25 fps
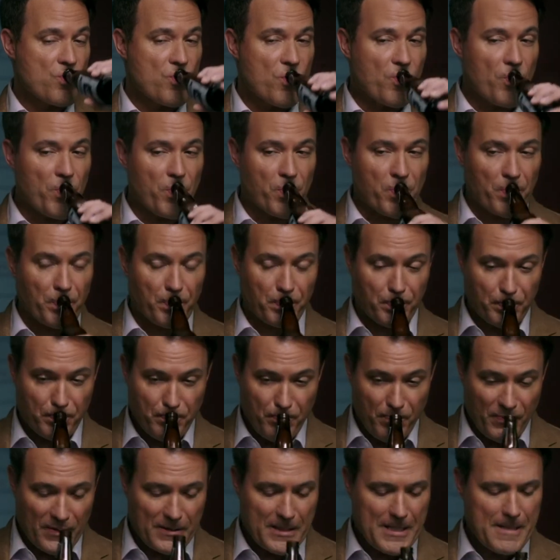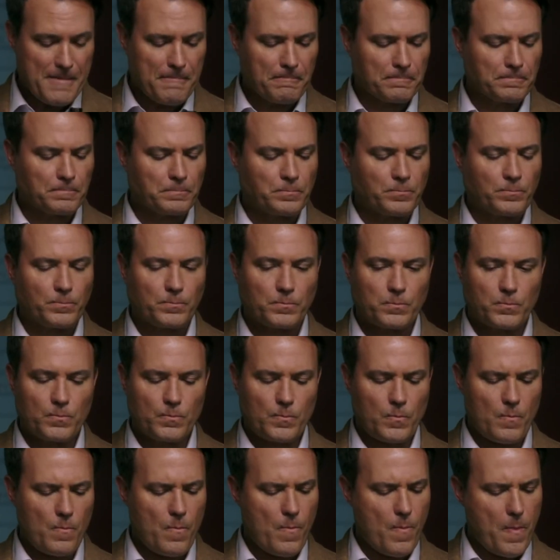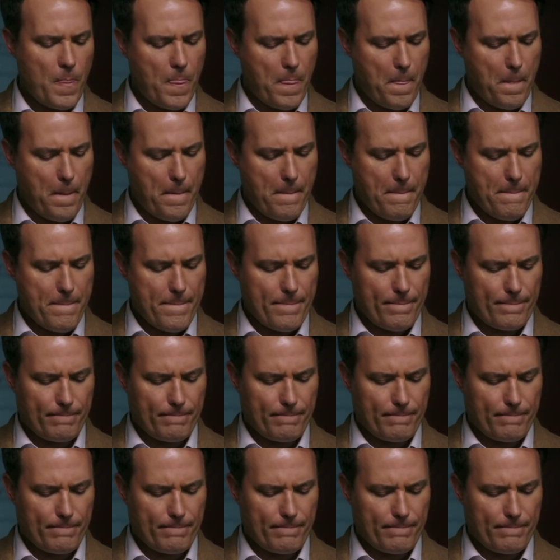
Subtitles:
Right. Well, that's lucky us.